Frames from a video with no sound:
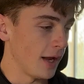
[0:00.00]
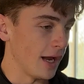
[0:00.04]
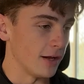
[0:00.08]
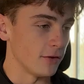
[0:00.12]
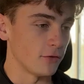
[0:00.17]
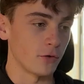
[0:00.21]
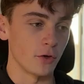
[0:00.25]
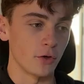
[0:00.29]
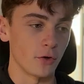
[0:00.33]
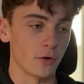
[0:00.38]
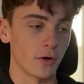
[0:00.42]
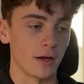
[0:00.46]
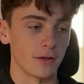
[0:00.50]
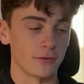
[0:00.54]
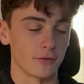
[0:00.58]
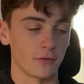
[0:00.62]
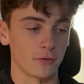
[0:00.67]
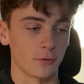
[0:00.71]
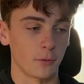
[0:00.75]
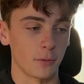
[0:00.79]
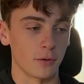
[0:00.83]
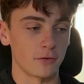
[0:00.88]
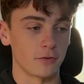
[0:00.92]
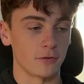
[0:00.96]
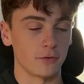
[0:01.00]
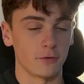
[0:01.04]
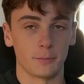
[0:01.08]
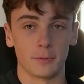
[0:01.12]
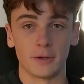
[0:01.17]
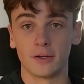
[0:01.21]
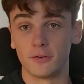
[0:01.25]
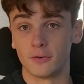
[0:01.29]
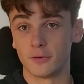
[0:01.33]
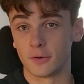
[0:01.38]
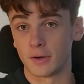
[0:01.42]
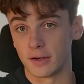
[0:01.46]
answering your guys' questions
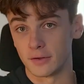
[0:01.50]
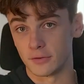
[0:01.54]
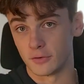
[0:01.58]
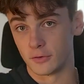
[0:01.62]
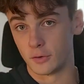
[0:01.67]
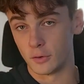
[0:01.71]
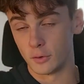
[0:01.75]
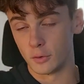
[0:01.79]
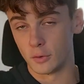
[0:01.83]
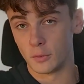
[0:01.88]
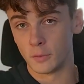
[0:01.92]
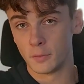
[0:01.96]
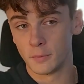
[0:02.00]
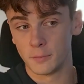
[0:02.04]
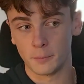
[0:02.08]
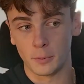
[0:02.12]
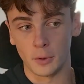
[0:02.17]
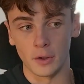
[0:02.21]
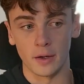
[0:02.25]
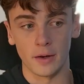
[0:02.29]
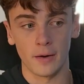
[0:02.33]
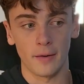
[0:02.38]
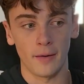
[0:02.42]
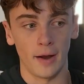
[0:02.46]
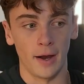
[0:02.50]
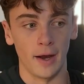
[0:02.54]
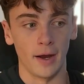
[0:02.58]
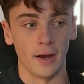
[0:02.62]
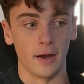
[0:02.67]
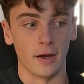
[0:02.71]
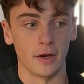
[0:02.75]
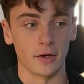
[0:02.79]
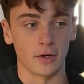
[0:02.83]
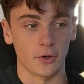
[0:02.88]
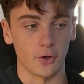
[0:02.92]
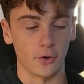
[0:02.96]
because you guys do put
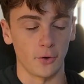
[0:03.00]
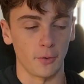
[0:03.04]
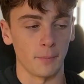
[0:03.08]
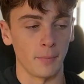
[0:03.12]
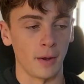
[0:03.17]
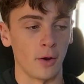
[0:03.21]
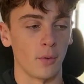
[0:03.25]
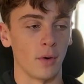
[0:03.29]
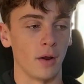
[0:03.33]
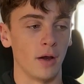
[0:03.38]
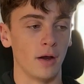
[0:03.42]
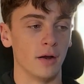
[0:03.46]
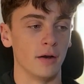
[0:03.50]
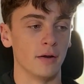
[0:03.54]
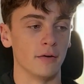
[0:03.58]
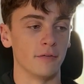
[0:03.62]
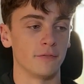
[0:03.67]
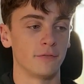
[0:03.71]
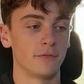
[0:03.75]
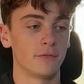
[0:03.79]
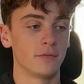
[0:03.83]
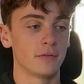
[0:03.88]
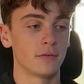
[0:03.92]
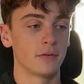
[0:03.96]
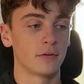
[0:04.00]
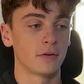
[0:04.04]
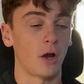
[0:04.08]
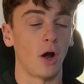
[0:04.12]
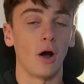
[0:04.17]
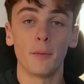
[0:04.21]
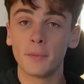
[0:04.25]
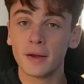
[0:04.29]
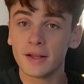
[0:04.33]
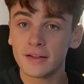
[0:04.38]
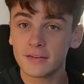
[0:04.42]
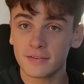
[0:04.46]
a good amount of
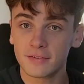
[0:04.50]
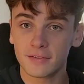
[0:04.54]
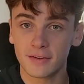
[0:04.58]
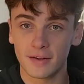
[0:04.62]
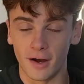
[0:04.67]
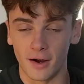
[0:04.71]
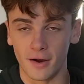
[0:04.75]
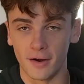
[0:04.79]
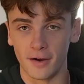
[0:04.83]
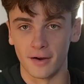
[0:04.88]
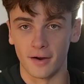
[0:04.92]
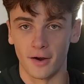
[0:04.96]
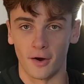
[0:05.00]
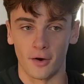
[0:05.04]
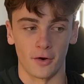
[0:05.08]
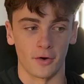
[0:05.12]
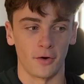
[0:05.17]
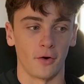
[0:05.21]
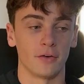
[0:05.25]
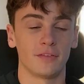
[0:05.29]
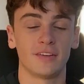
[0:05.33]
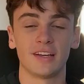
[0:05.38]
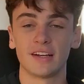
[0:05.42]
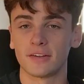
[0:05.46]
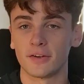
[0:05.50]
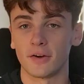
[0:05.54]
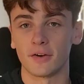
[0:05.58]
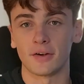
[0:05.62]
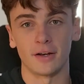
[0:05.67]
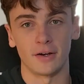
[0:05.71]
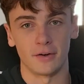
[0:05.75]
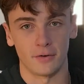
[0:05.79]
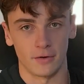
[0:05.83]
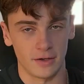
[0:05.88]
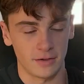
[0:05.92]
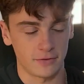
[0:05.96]
comments on our TikTok
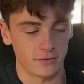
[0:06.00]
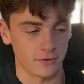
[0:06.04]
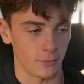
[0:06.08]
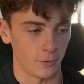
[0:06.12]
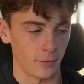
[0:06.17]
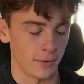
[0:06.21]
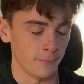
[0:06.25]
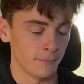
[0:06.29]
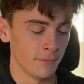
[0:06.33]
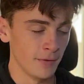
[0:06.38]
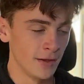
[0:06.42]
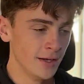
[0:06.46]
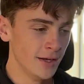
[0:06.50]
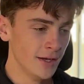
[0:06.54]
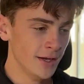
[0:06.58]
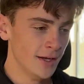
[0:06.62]
and our Instagram.